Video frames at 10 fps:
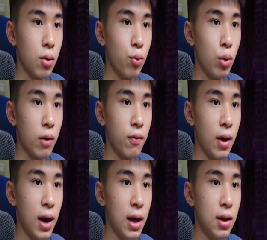
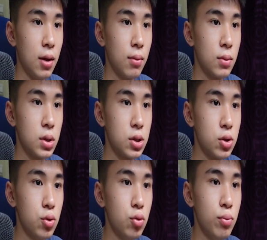
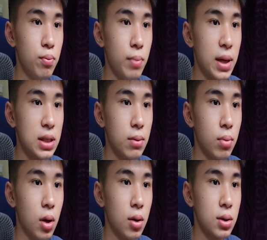2 metal
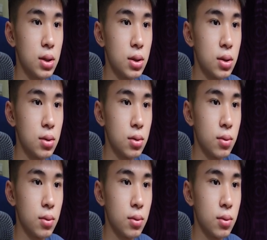blocks,